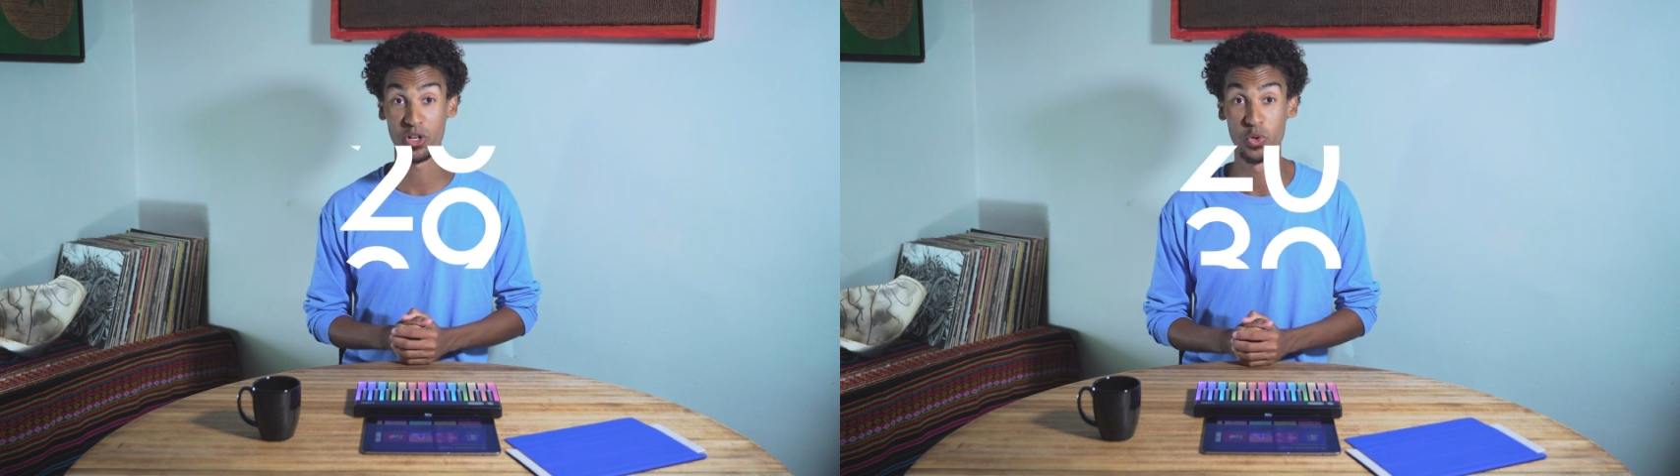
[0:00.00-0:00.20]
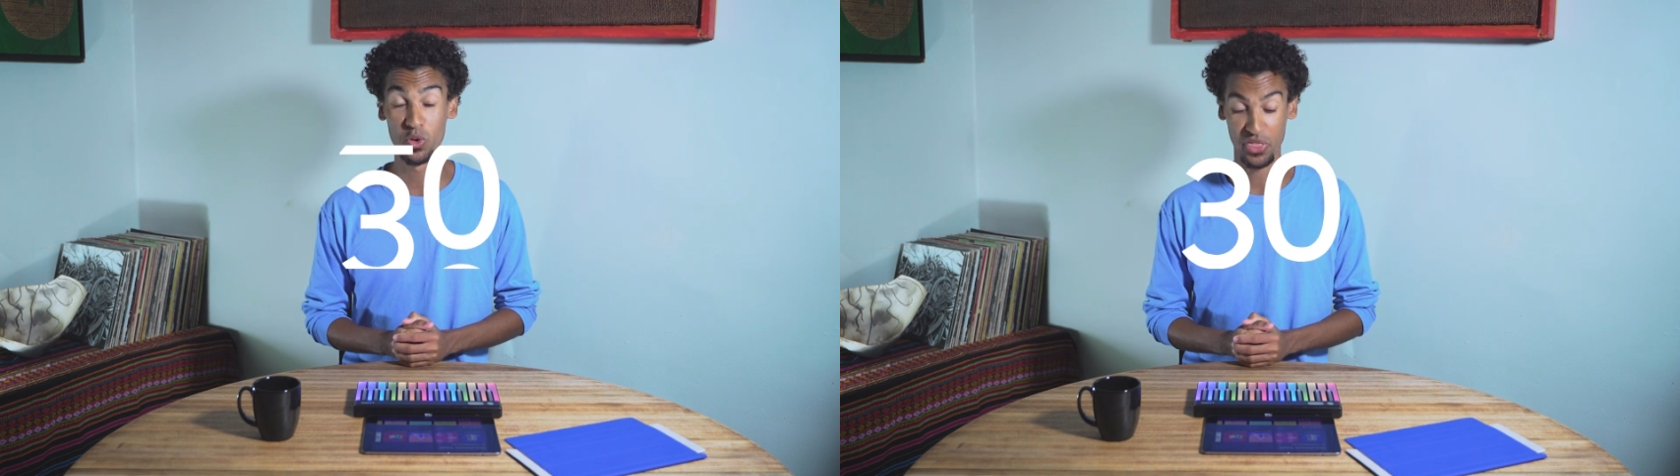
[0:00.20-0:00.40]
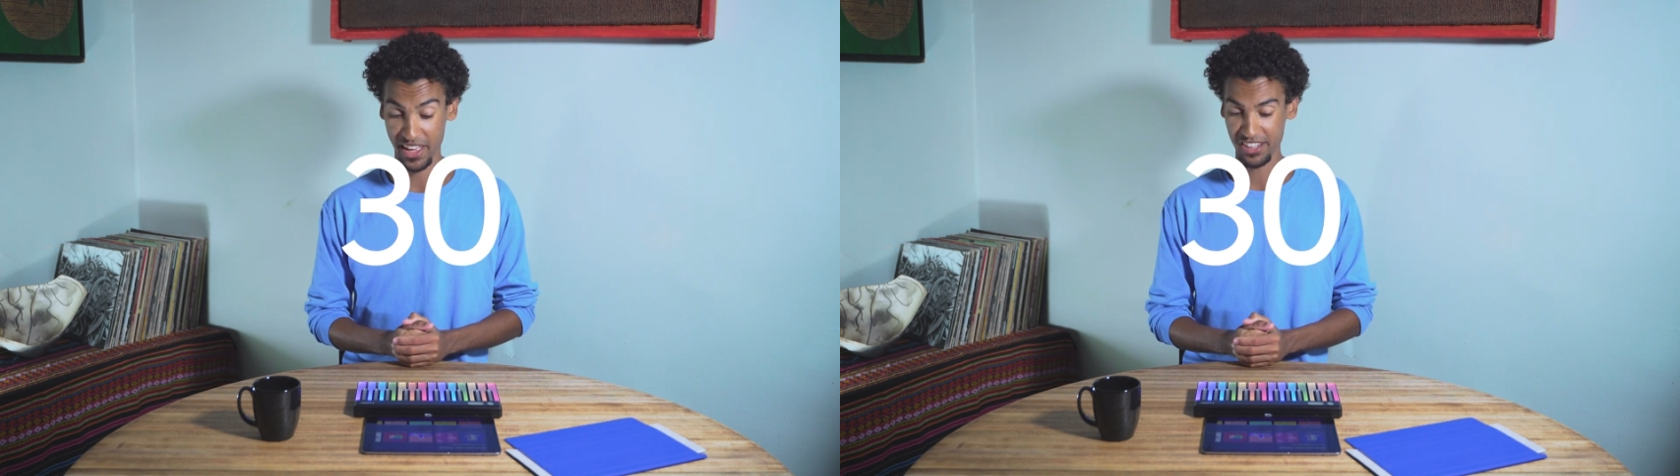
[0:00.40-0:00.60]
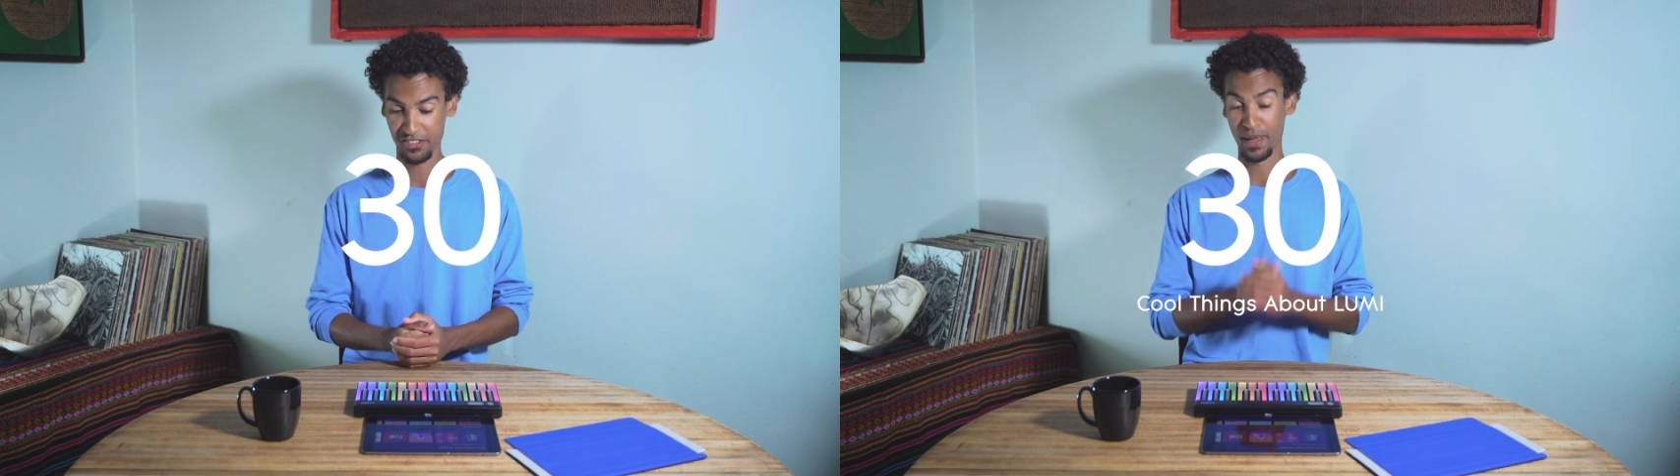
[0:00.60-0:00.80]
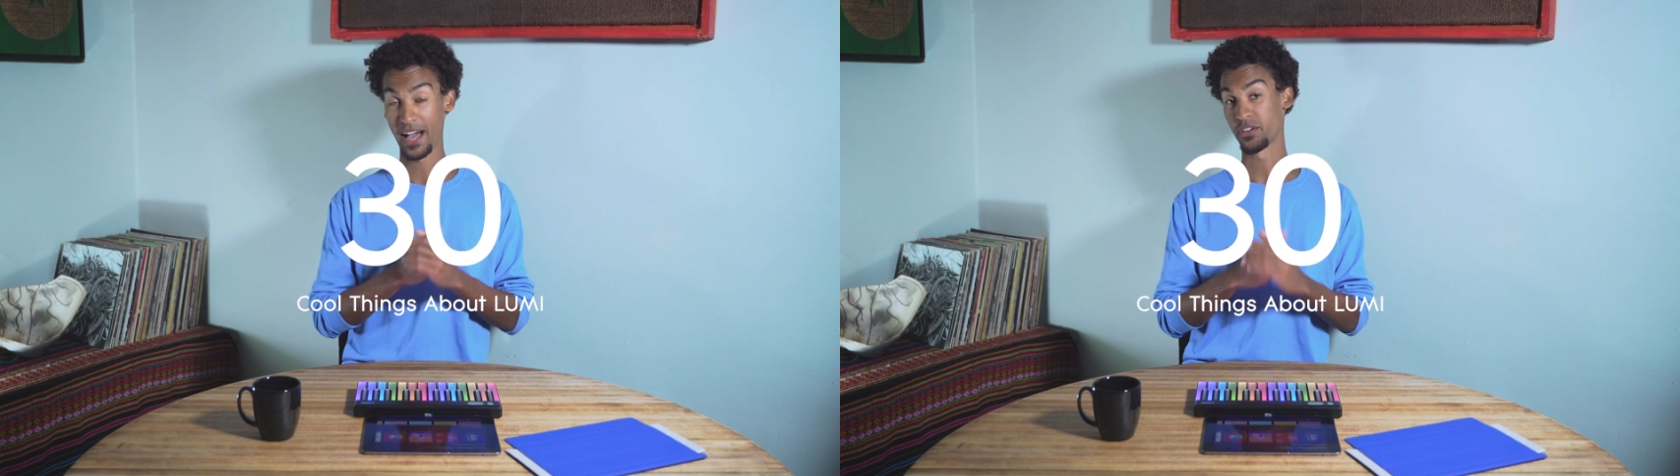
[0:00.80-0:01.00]
cool things
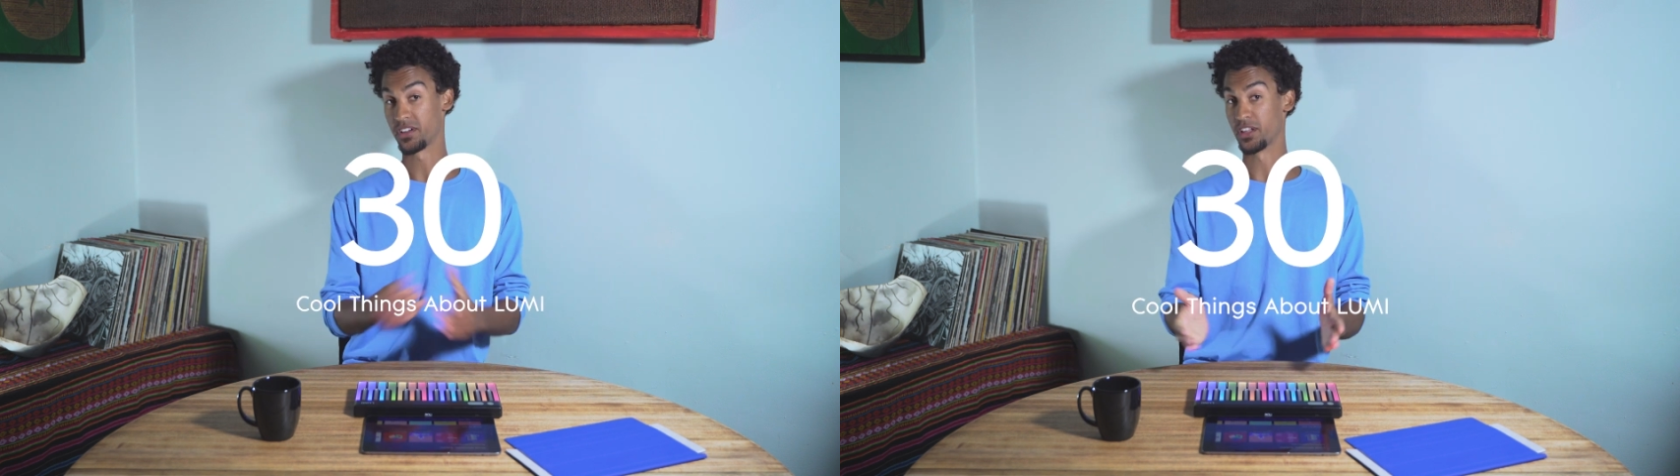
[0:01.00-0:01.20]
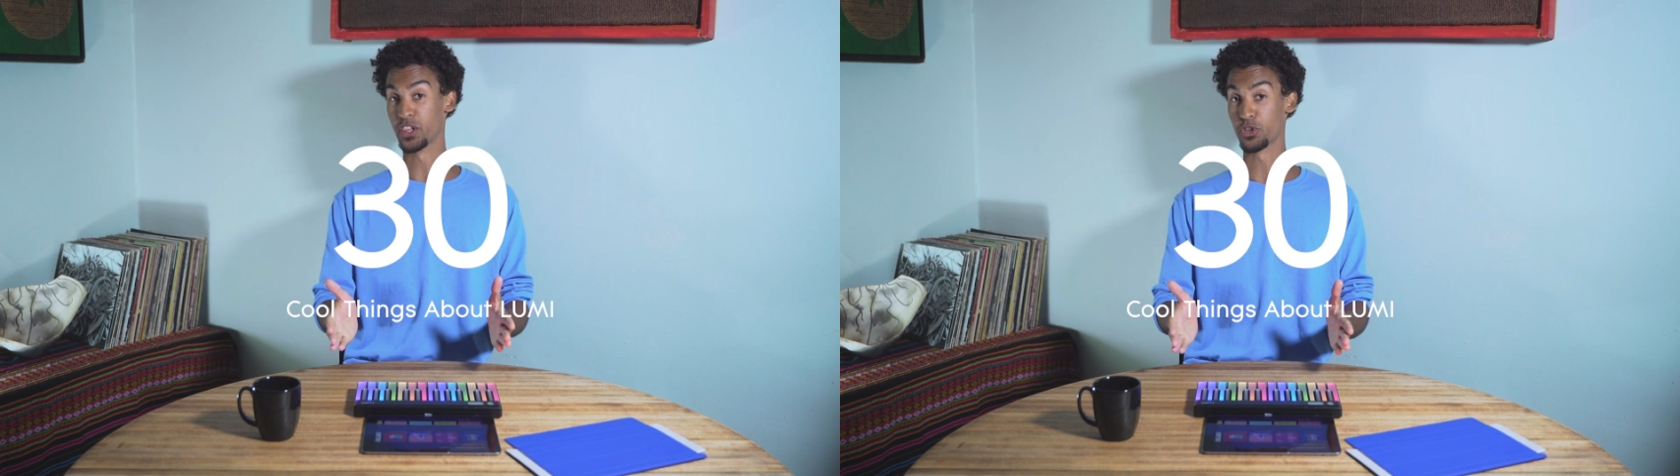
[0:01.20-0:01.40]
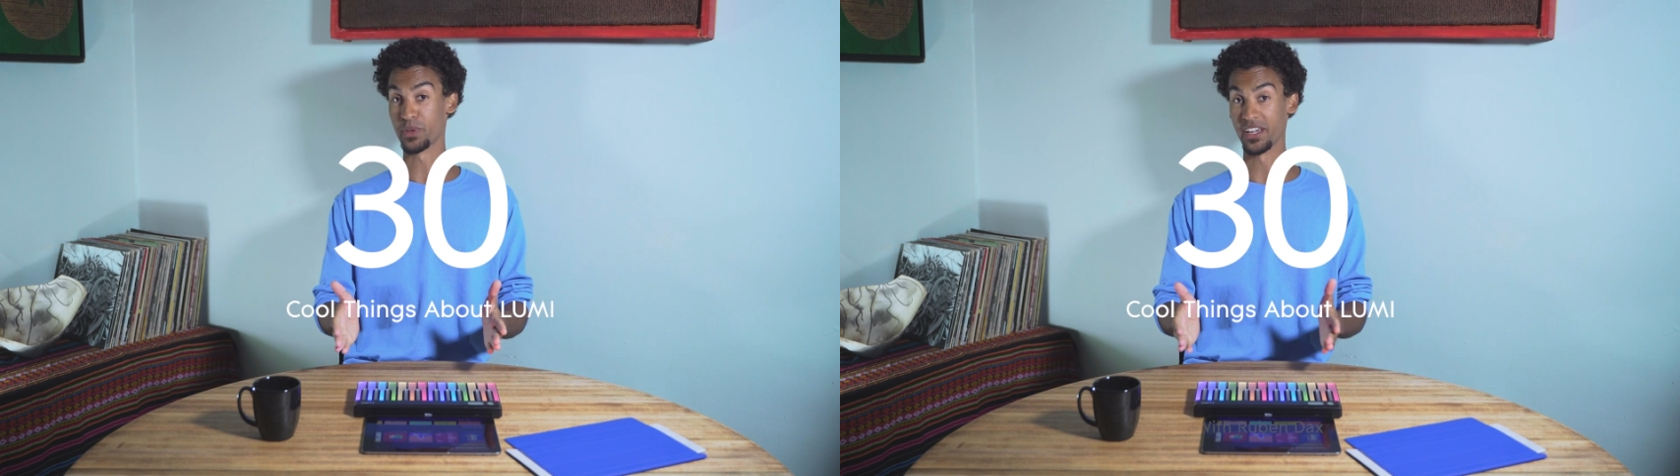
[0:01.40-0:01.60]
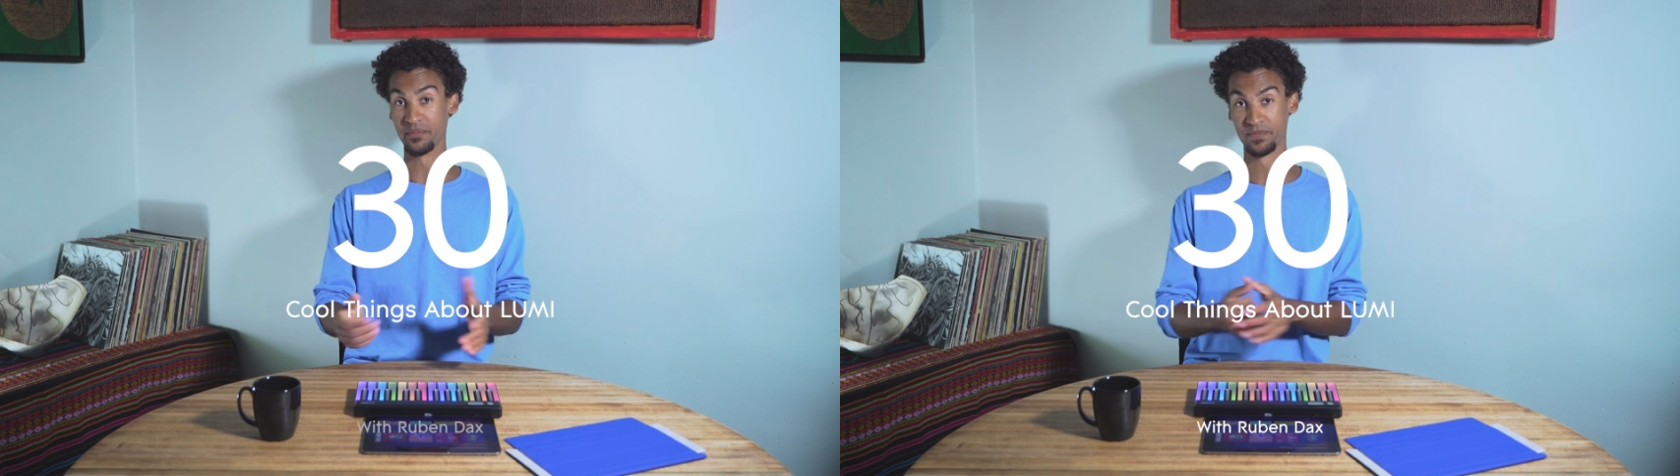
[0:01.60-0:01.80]
about LUMI.